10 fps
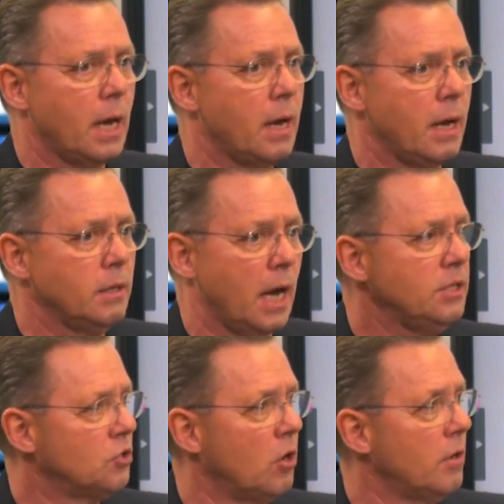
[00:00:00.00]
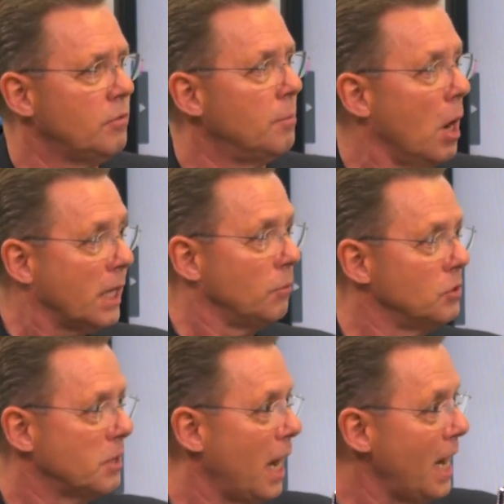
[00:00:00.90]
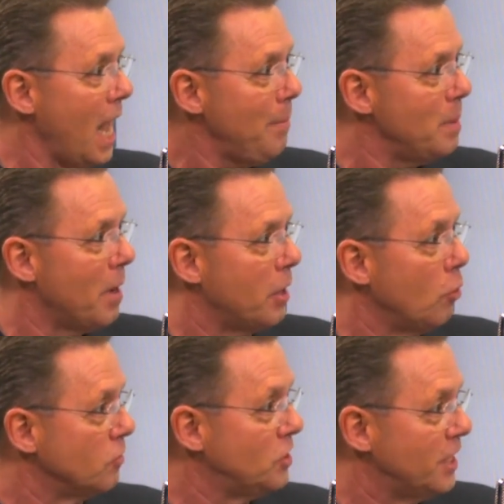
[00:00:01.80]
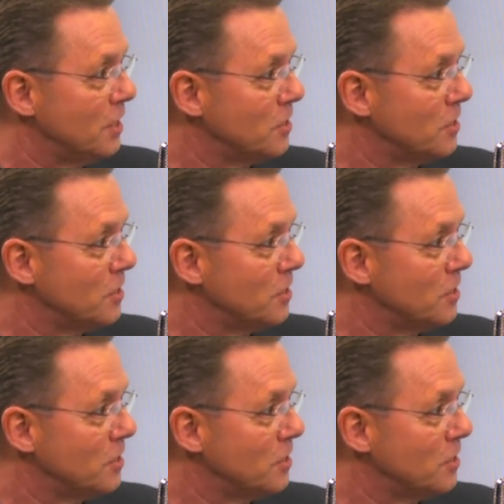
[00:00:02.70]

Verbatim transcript: I saw the market was kind of happy about it overseas.